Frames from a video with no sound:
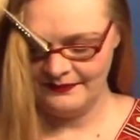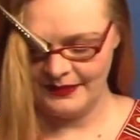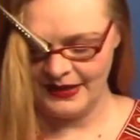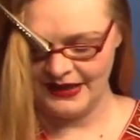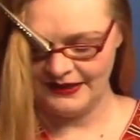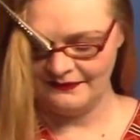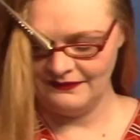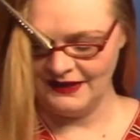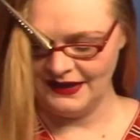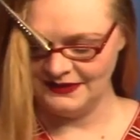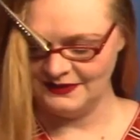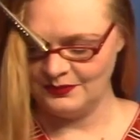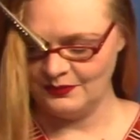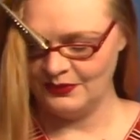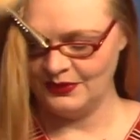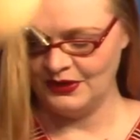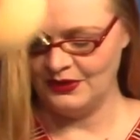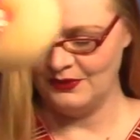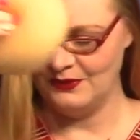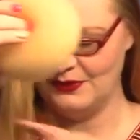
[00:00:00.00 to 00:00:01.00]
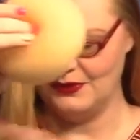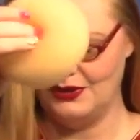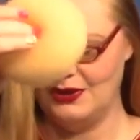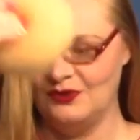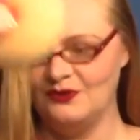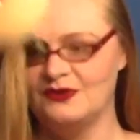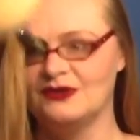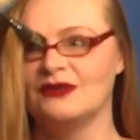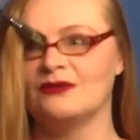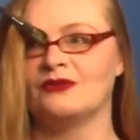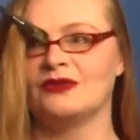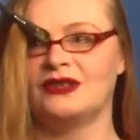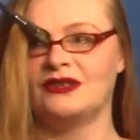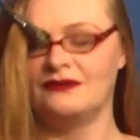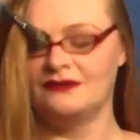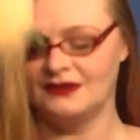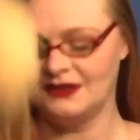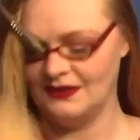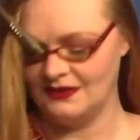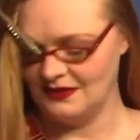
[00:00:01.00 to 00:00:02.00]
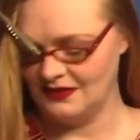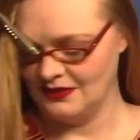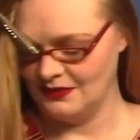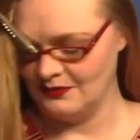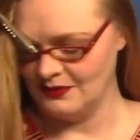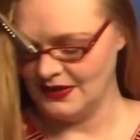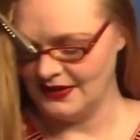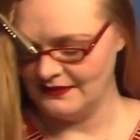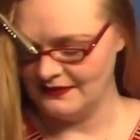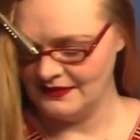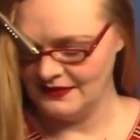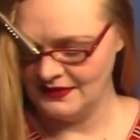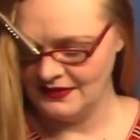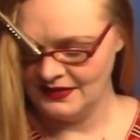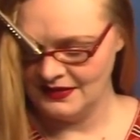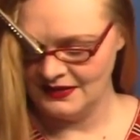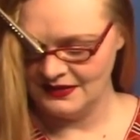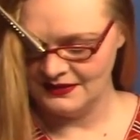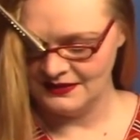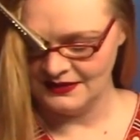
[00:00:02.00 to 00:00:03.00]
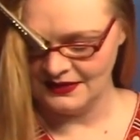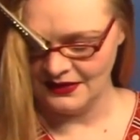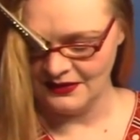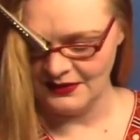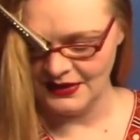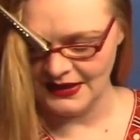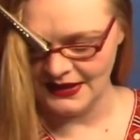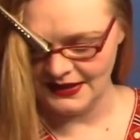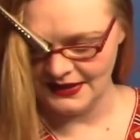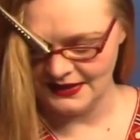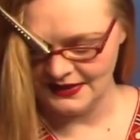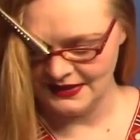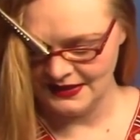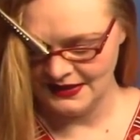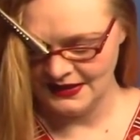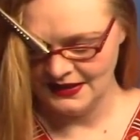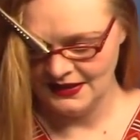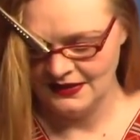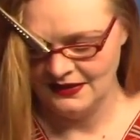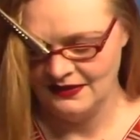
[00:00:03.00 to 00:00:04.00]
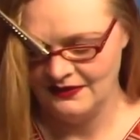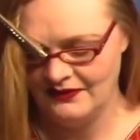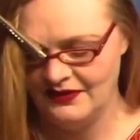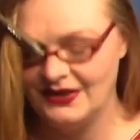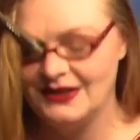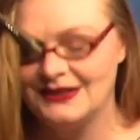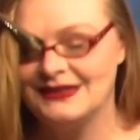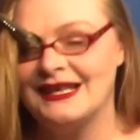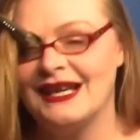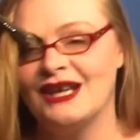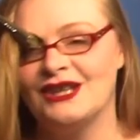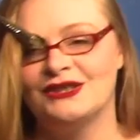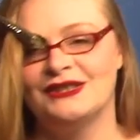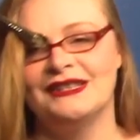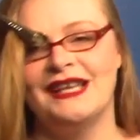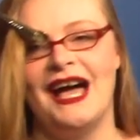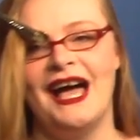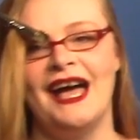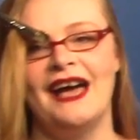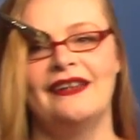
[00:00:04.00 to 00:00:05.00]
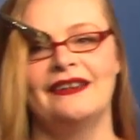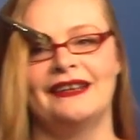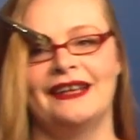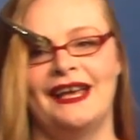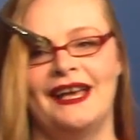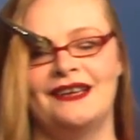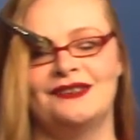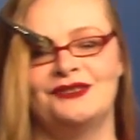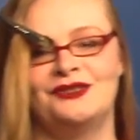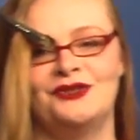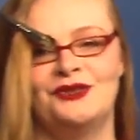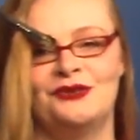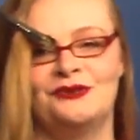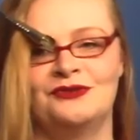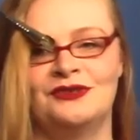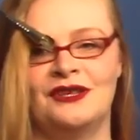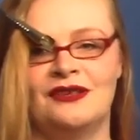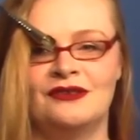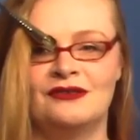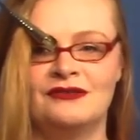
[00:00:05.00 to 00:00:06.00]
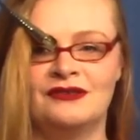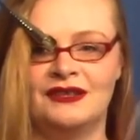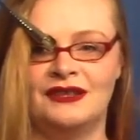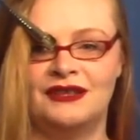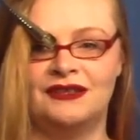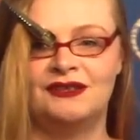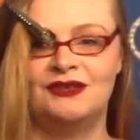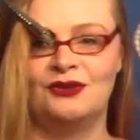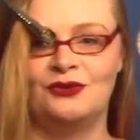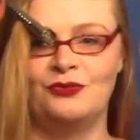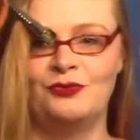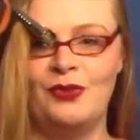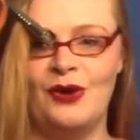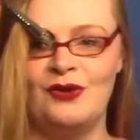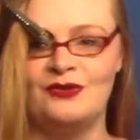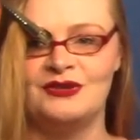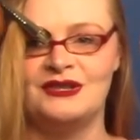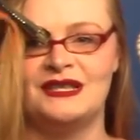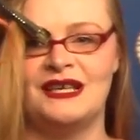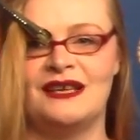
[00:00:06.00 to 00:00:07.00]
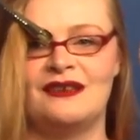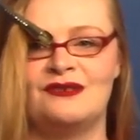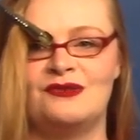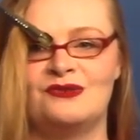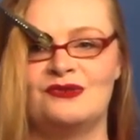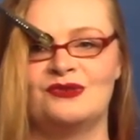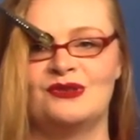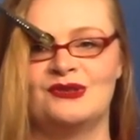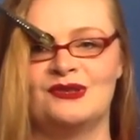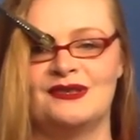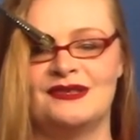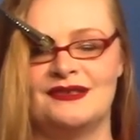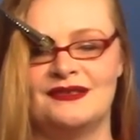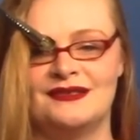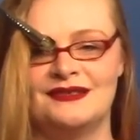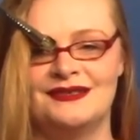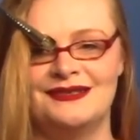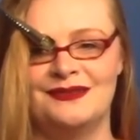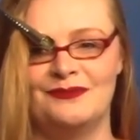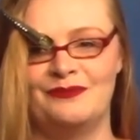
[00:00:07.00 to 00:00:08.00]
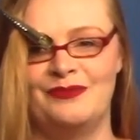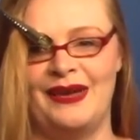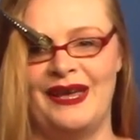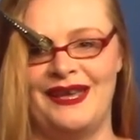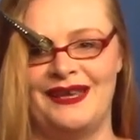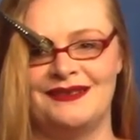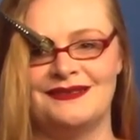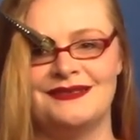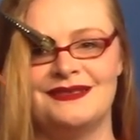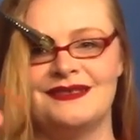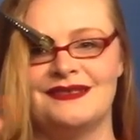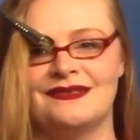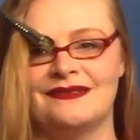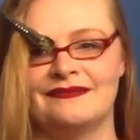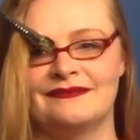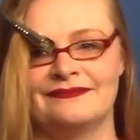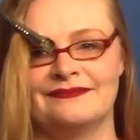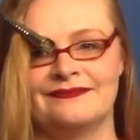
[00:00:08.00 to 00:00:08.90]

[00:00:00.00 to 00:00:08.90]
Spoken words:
that's what we're using. We're using the new one. So for this hairstyle, in case you don't know, you need 2 ponytail holders, some pins,